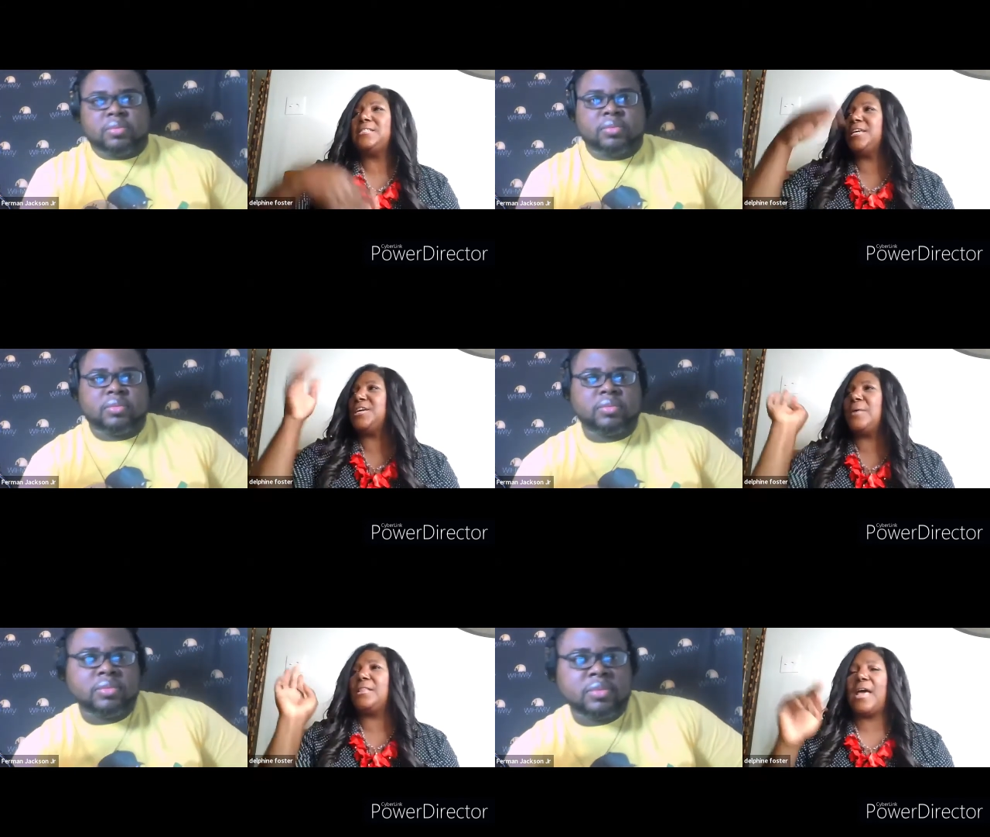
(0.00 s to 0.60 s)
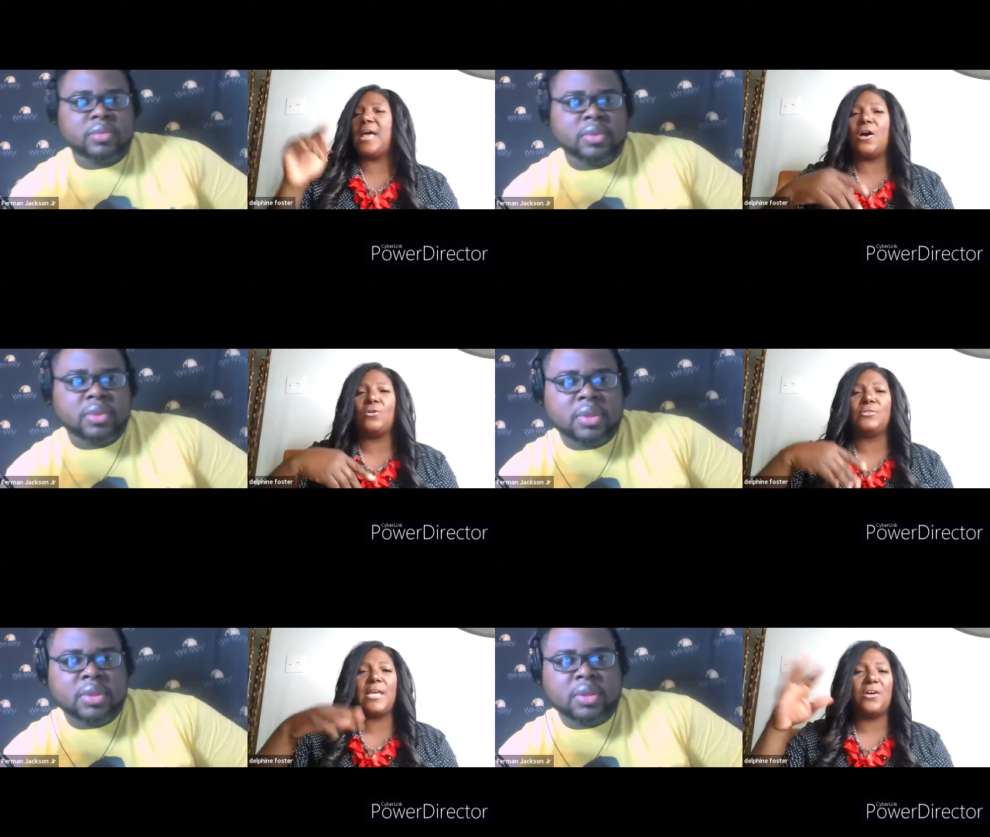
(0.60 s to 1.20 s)
Speaker 1: Let's kick them out the
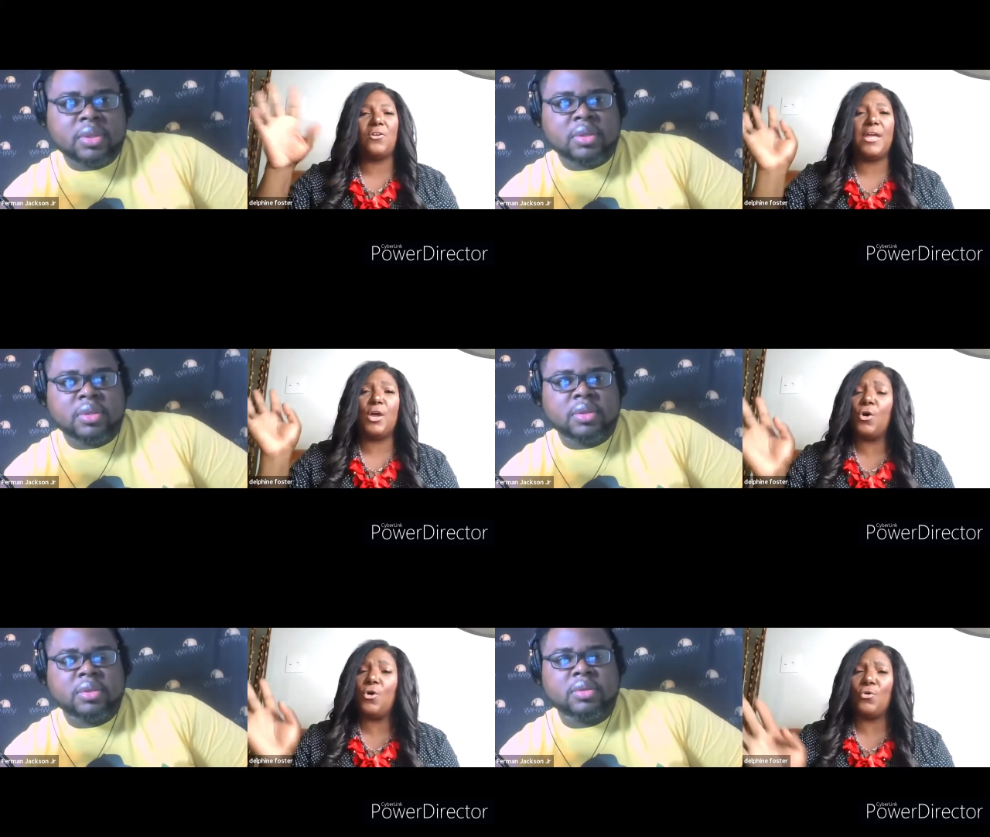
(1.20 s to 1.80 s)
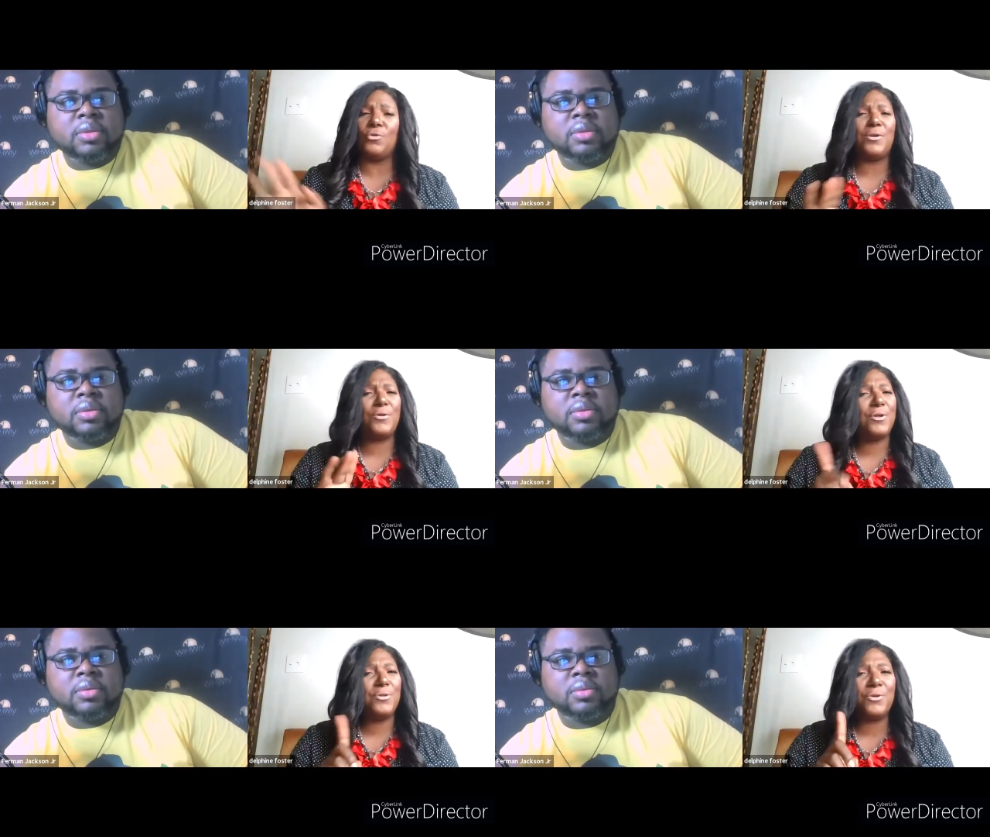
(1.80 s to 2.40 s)
house. They on their own. No,
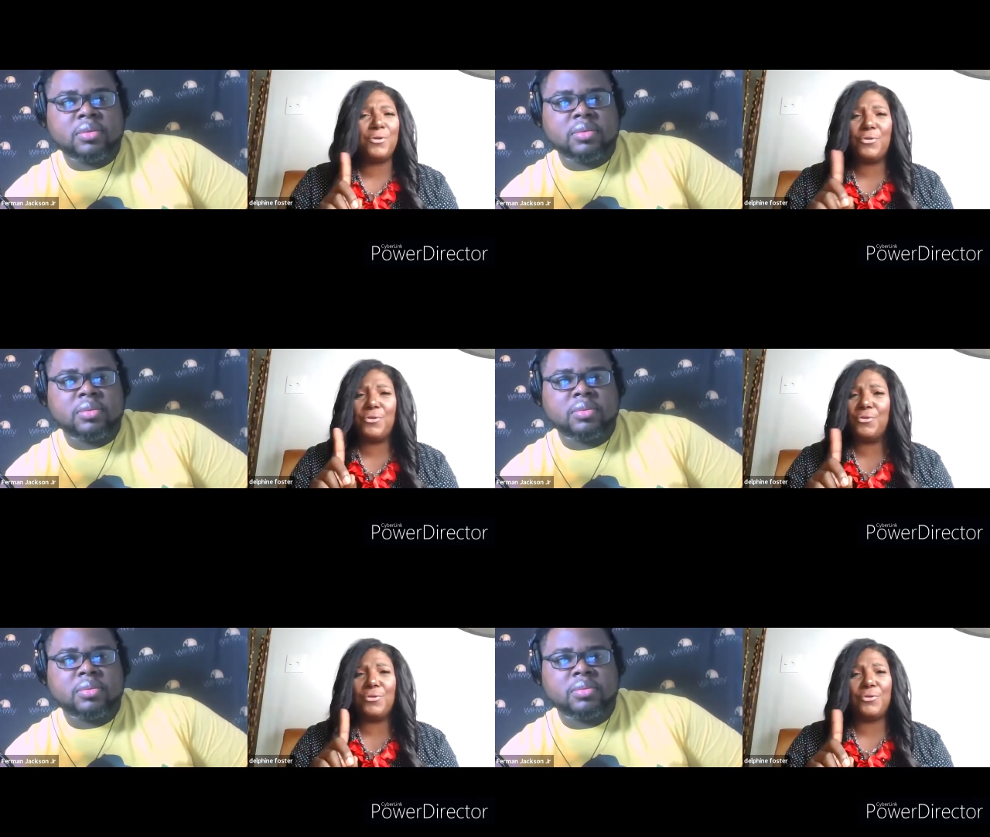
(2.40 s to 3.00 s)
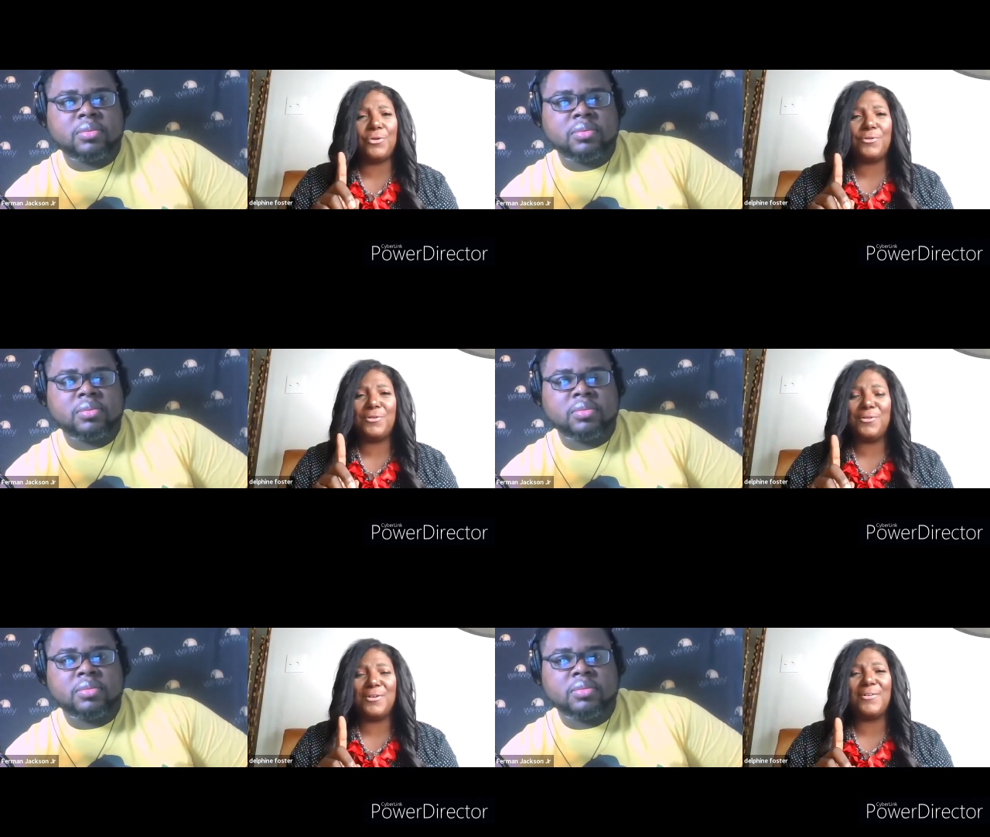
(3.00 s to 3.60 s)
no, no, no, no, no, no,
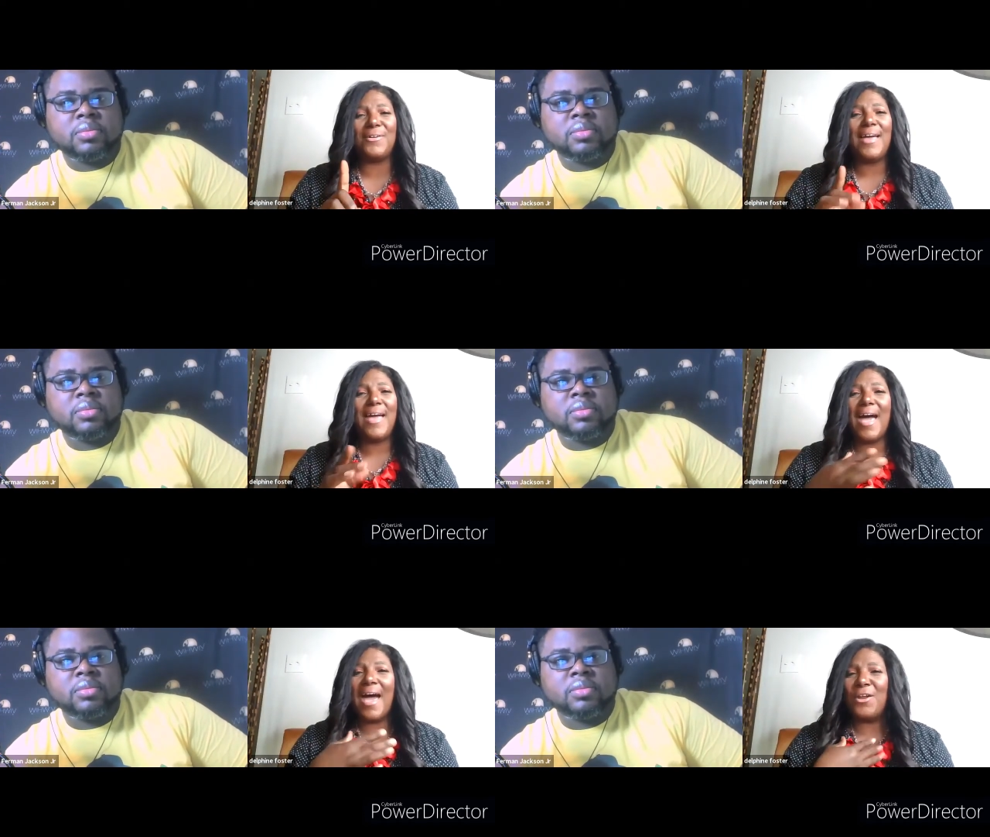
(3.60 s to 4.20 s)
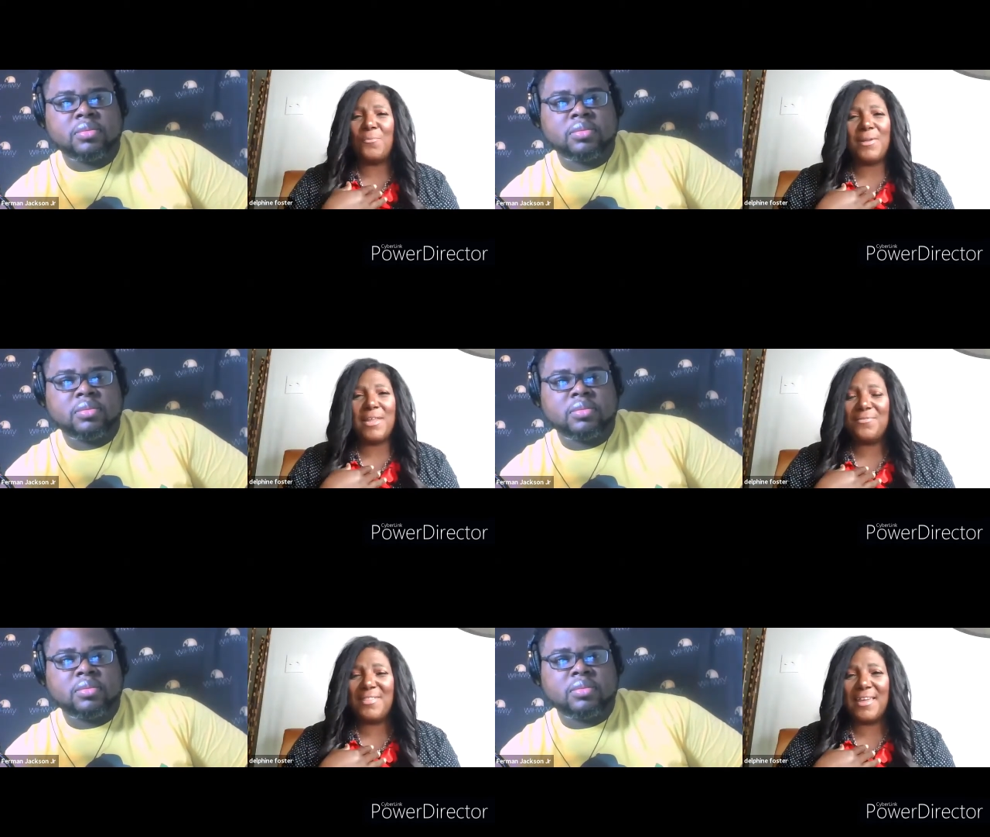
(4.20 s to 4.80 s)
no, no. I don't
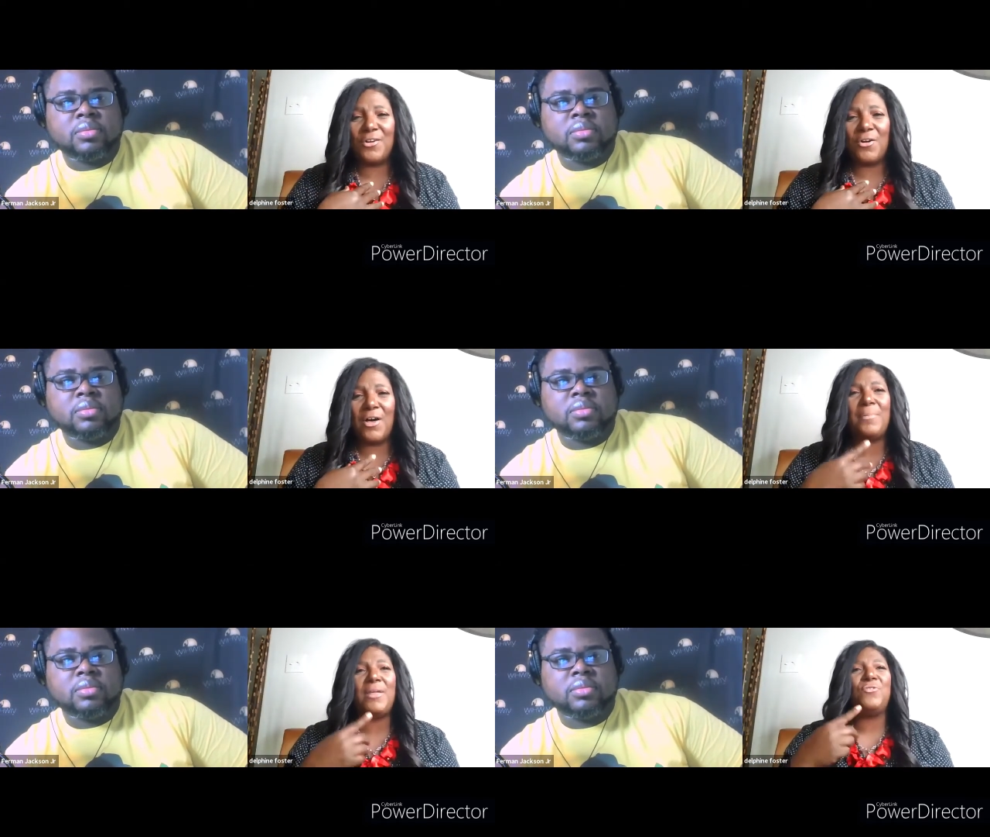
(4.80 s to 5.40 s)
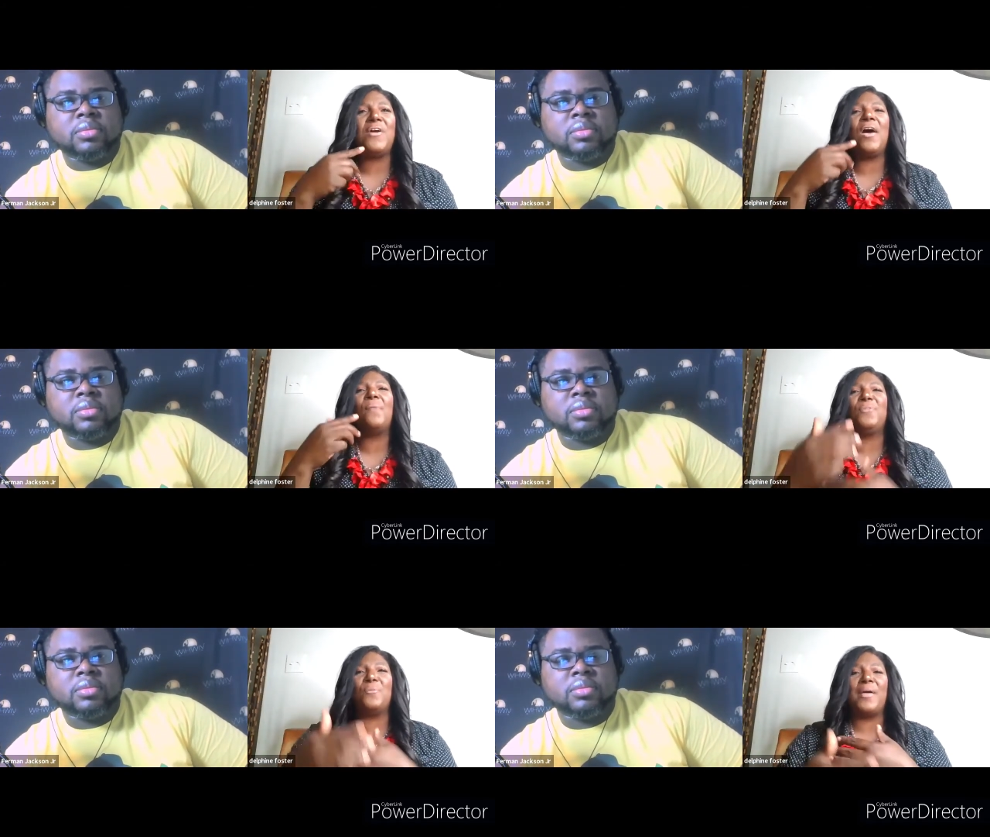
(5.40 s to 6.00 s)
believe in that at all. I believe you
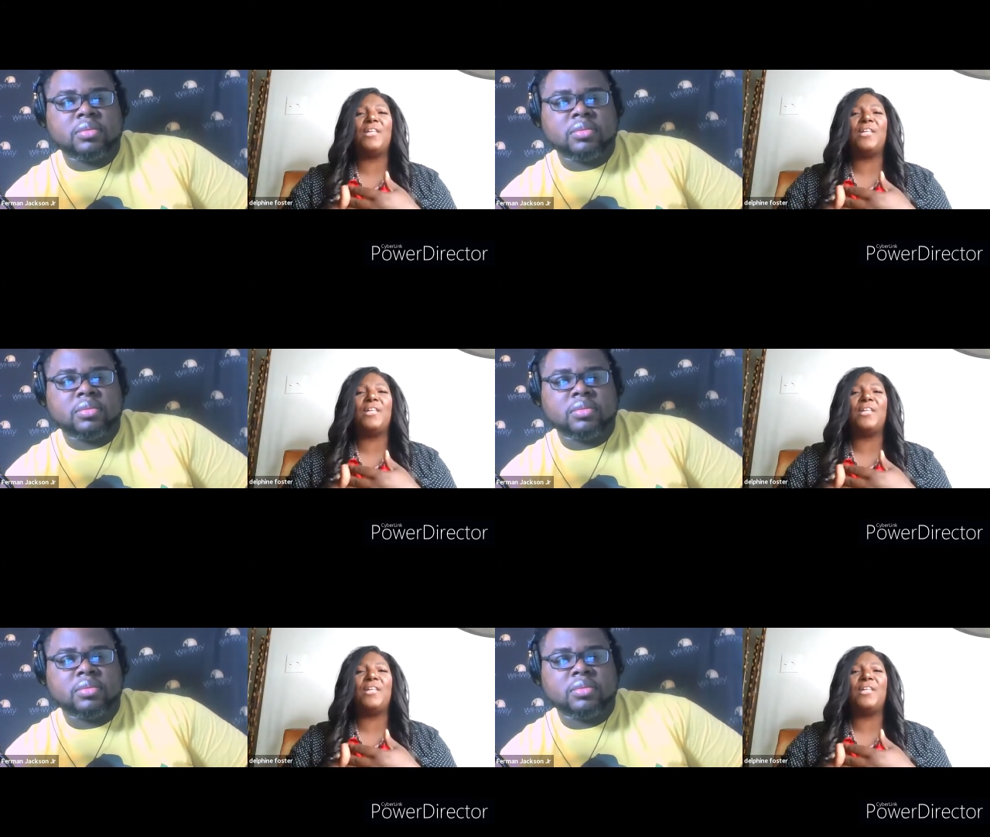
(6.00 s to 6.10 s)
help them